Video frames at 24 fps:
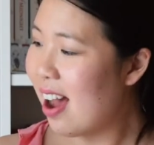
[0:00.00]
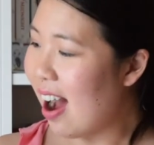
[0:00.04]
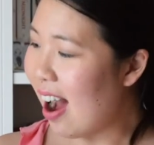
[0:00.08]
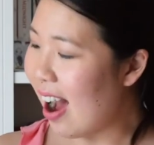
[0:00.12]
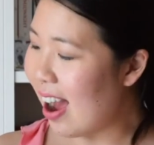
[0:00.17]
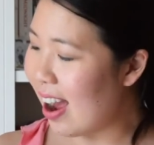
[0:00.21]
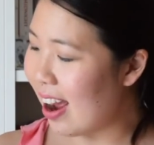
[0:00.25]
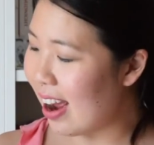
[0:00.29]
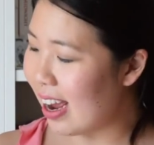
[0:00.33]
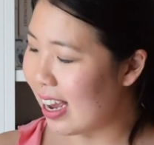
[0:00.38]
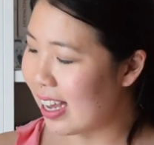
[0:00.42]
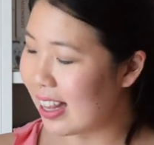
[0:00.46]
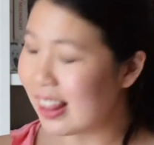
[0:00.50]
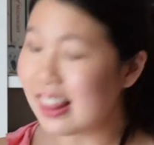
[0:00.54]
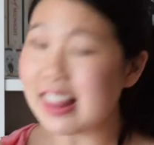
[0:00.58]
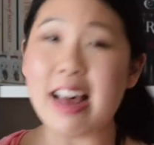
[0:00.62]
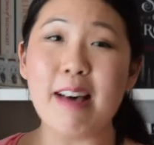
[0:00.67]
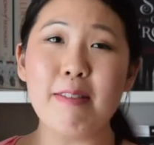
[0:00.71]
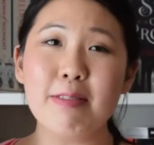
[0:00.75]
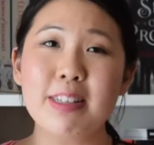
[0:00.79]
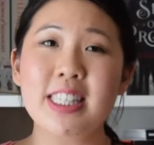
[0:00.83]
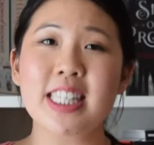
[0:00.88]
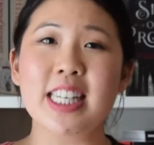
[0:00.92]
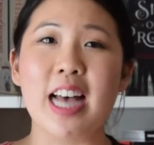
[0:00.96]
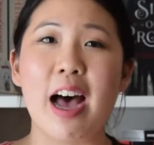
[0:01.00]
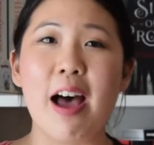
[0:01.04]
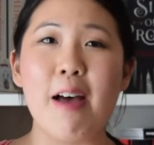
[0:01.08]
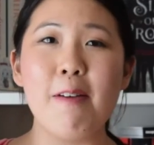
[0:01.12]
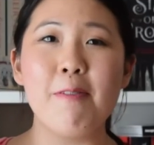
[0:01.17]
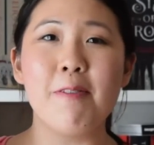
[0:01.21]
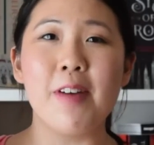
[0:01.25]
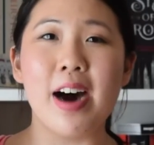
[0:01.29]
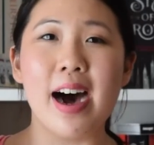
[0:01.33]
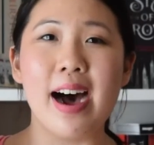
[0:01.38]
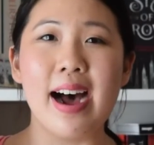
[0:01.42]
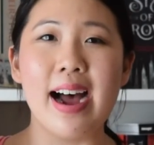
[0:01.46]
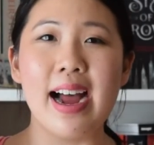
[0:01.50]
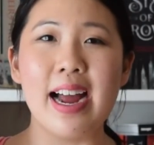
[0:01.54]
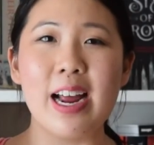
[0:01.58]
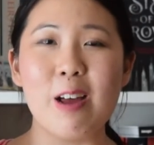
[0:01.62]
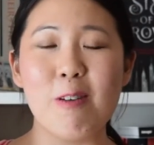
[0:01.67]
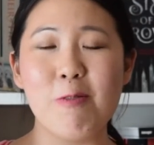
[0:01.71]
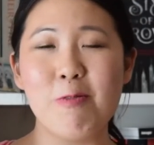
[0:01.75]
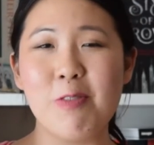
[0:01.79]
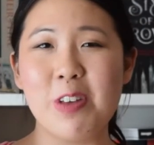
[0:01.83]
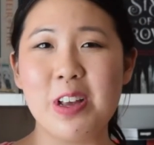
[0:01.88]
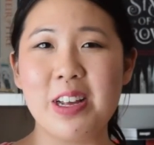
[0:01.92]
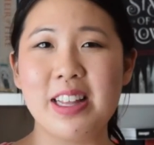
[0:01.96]
I love sci-fi.
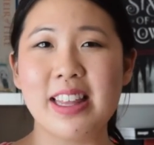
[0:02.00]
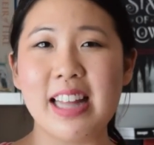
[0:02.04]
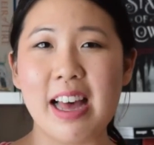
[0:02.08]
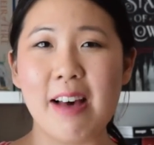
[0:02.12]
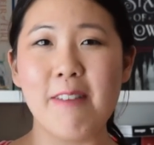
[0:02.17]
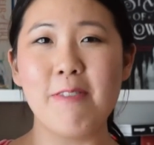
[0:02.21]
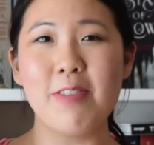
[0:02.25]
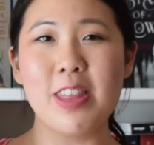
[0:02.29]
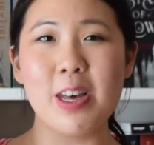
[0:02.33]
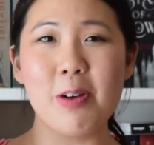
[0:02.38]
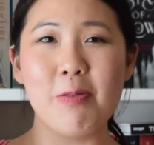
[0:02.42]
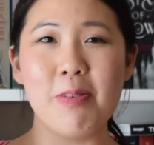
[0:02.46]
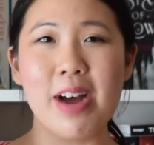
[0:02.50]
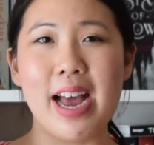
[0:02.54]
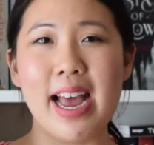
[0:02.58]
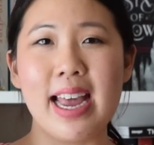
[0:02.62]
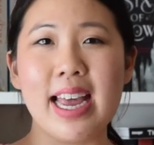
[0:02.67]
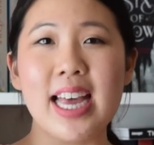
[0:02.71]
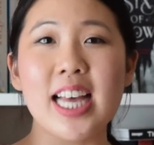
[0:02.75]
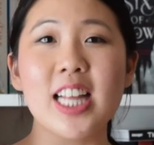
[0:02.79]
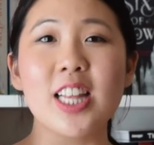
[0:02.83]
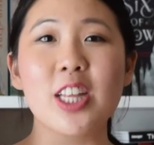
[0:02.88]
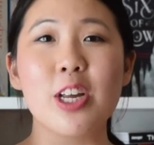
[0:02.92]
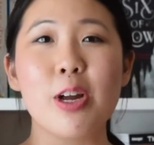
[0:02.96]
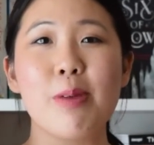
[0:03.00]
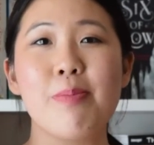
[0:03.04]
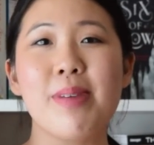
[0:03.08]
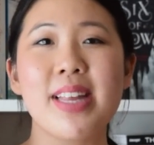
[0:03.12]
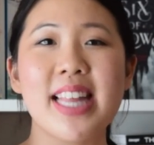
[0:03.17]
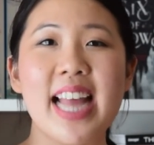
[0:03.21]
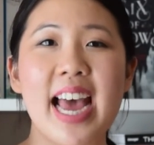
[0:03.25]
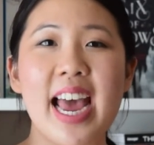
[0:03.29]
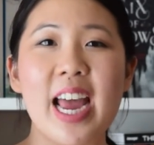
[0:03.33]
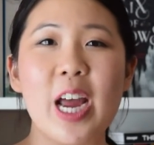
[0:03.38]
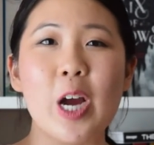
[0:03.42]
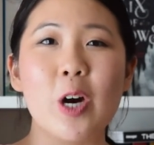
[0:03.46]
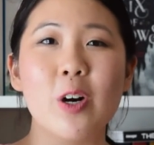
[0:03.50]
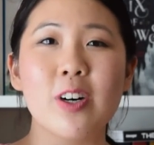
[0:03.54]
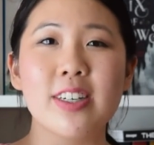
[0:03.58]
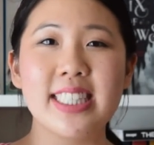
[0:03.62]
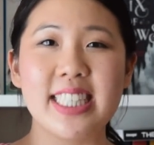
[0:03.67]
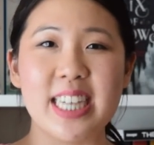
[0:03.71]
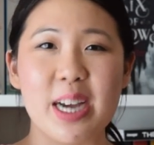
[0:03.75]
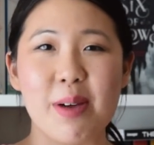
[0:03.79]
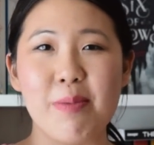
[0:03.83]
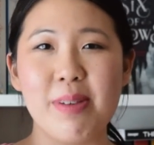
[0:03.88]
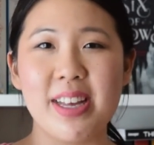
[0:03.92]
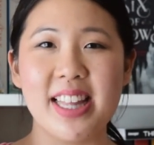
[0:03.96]
If you love the way Illuminae or
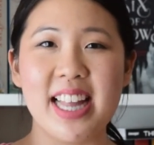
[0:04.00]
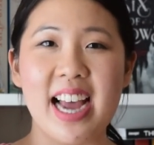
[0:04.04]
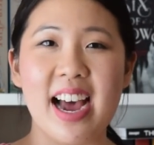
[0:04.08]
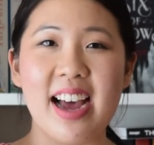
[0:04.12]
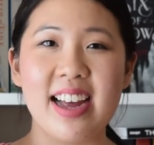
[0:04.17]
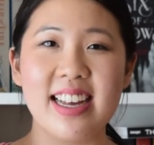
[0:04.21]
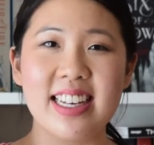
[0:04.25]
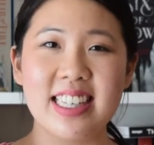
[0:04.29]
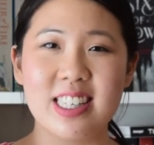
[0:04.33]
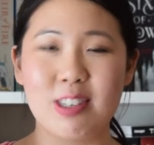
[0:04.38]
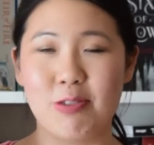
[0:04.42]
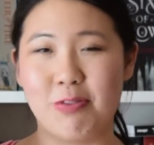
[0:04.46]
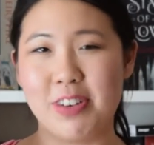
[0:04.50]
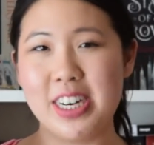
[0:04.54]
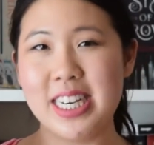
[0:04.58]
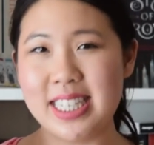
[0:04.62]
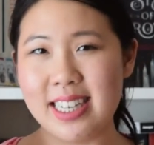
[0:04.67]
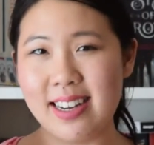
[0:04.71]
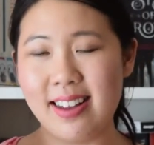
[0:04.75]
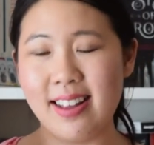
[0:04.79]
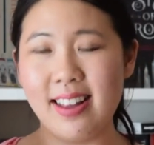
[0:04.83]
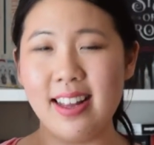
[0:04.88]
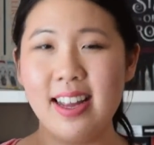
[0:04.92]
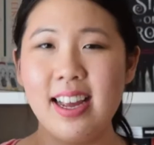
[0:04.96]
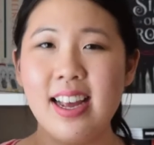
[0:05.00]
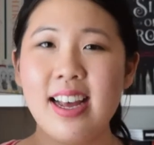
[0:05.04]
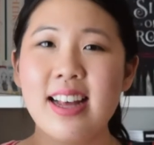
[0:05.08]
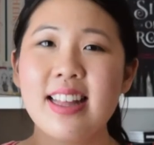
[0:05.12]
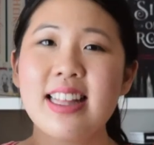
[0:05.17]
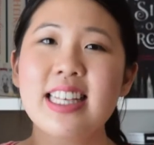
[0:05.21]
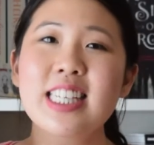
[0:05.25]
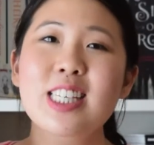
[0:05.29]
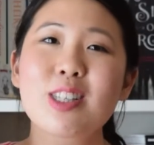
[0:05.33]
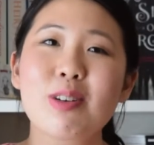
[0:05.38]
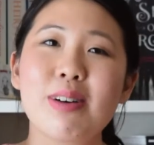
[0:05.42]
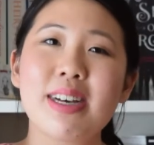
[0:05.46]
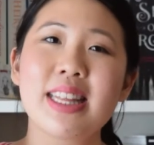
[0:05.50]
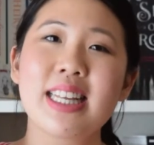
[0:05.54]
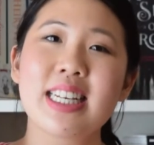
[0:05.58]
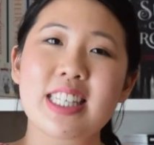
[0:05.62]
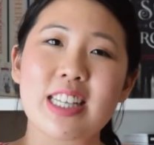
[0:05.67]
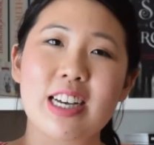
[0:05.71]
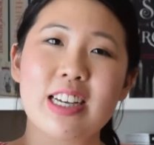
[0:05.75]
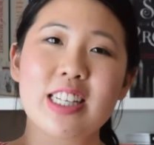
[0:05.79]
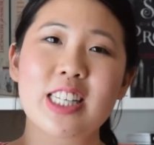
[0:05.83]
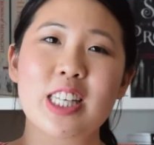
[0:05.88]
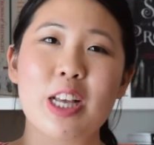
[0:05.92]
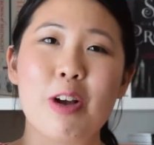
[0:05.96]
Gemina is written, this one is
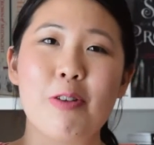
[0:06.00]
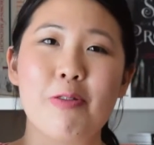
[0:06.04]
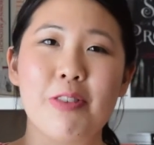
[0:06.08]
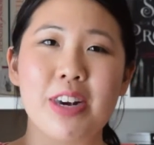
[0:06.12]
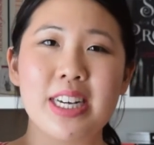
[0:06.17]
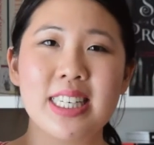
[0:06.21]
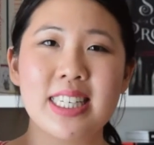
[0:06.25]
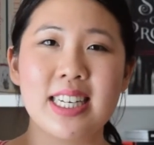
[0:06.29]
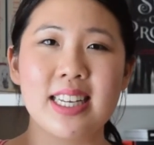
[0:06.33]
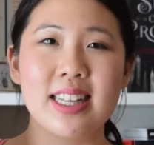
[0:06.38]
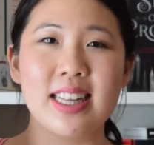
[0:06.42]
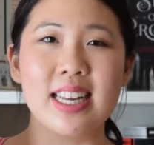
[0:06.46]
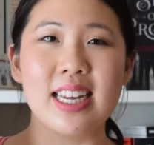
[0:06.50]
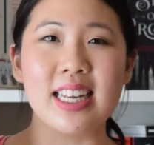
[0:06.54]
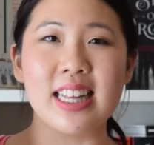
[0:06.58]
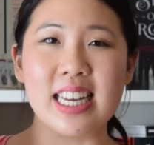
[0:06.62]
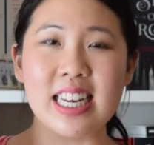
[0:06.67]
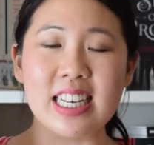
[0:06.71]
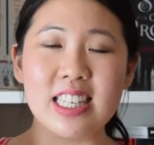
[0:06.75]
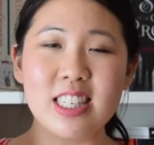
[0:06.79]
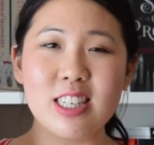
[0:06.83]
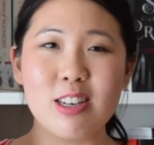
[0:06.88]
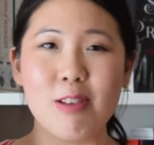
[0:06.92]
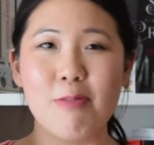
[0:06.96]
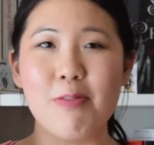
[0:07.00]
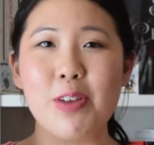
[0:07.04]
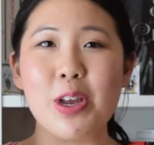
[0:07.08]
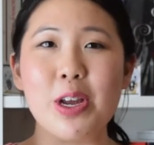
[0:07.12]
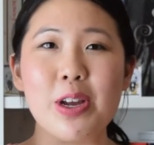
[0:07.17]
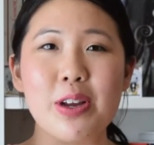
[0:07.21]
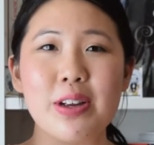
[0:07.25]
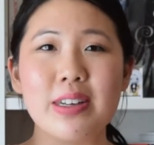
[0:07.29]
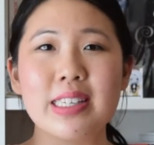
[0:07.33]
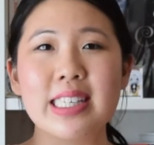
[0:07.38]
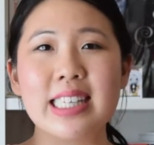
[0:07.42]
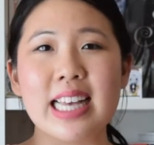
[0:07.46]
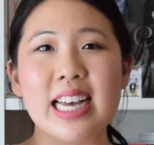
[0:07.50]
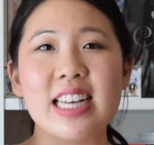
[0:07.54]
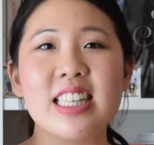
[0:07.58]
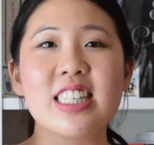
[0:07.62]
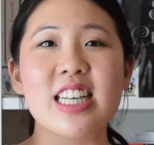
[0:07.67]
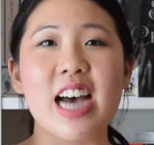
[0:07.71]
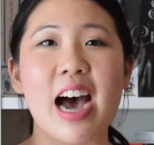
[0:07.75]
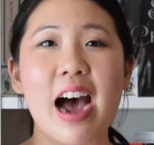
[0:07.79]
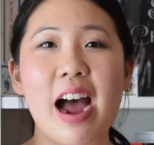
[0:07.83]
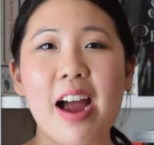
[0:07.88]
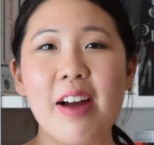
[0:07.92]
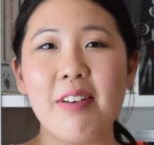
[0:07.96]
also written in interviews and
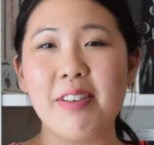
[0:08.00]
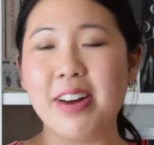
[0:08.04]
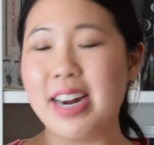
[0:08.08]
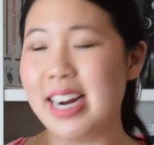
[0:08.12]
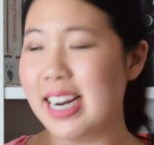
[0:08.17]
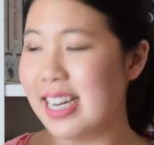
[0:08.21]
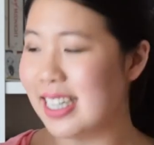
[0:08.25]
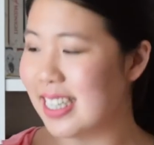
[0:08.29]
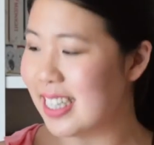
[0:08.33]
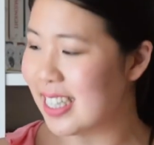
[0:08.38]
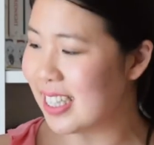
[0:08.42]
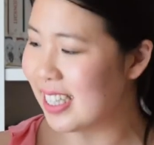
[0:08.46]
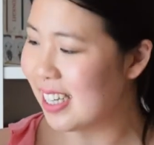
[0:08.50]
diaries.